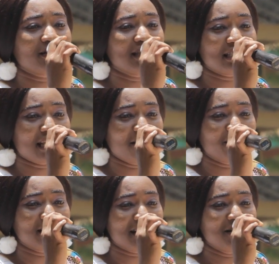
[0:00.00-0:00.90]
Sister,
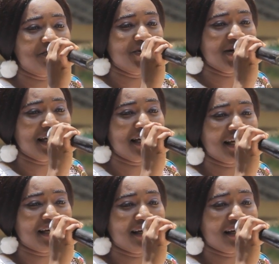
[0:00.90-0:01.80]
you'll tell me.
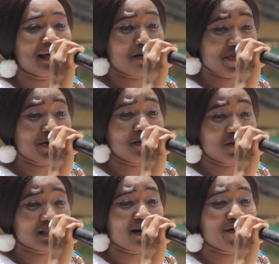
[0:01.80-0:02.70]
I'm
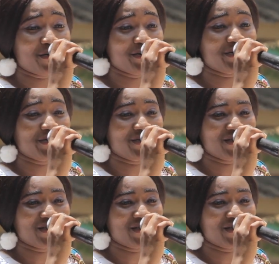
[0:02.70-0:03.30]
pounding us over.